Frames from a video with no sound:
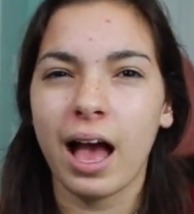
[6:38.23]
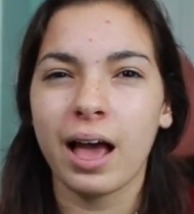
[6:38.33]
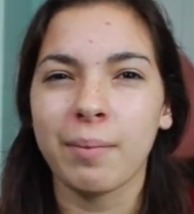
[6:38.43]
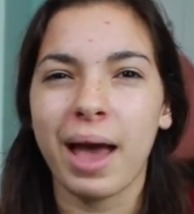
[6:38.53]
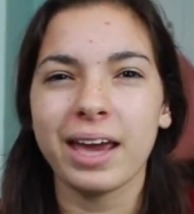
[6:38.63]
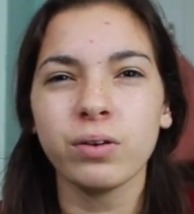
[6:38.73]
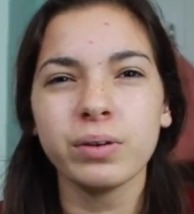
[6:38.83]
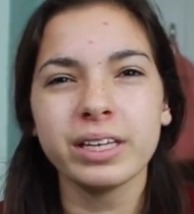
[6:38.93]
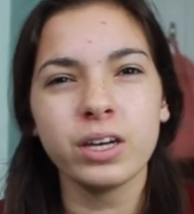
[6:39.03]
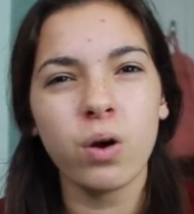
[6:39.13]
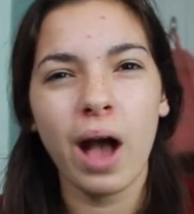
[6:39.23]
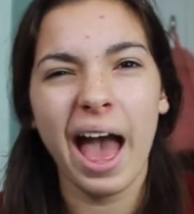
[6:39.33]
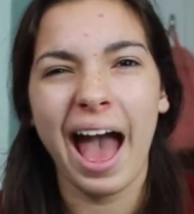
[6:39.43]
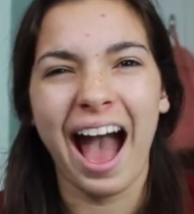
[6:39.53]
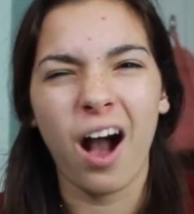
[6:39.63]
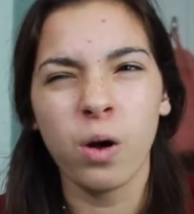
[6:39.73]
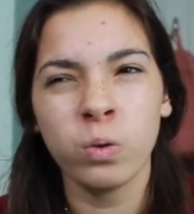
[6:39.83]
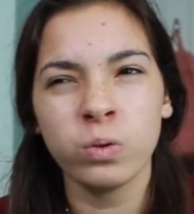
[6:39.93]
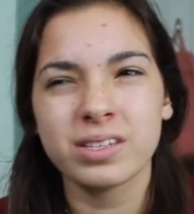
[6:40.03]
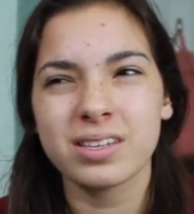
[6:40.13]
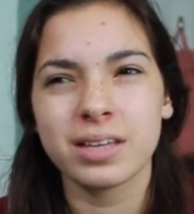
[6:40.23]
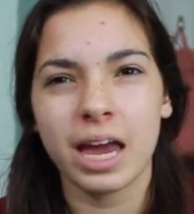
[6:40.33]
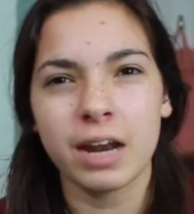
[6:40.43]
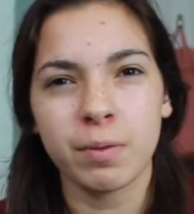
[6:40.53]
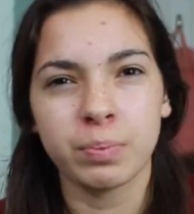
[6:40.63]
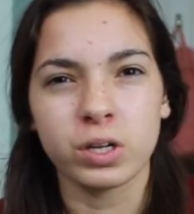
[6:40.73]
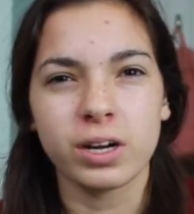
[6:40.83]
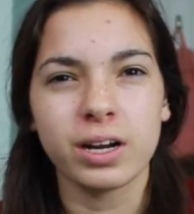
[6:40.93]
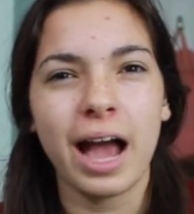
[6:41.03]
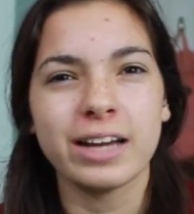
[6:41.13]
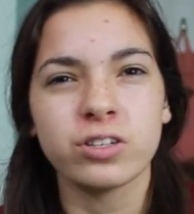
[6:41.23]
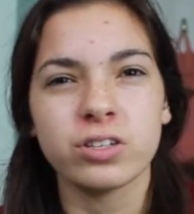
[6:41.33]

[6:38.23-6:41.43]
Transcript: I don't really know how. This is kind of a blur. I